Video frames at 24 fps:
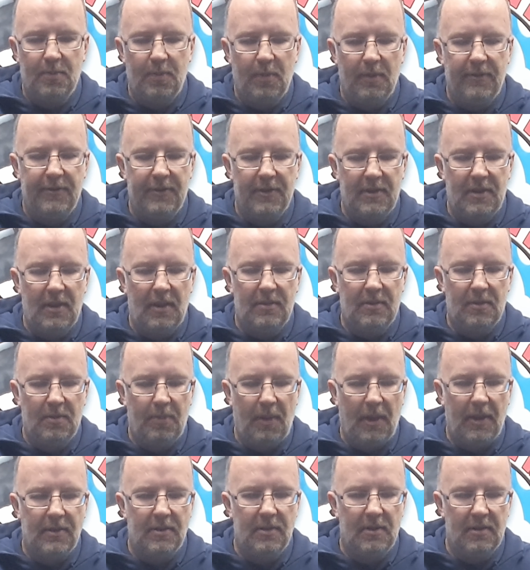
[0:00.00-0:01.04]
but for general
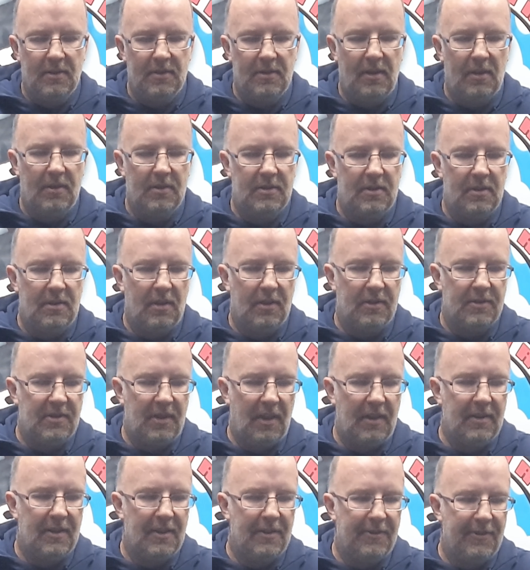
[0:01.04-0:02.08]
bashing, as long as you're not
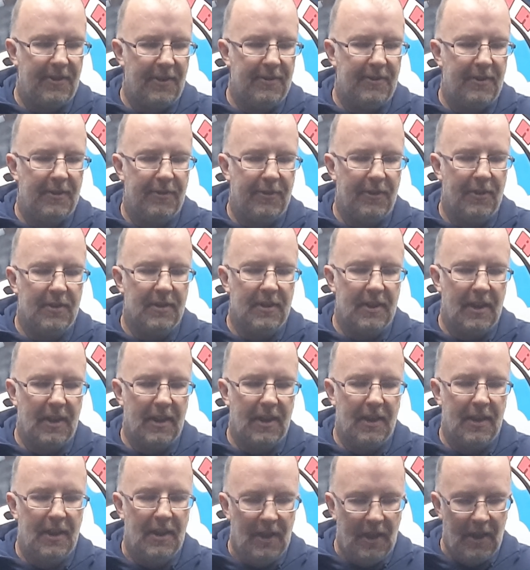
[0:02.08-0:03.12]
sending 50 foot in the
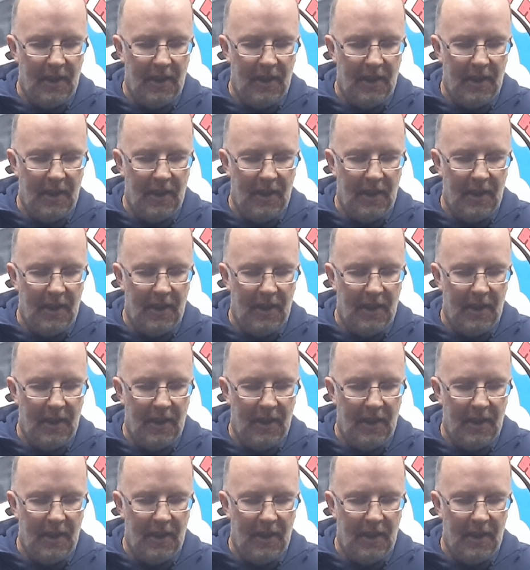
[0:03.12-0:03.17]
air,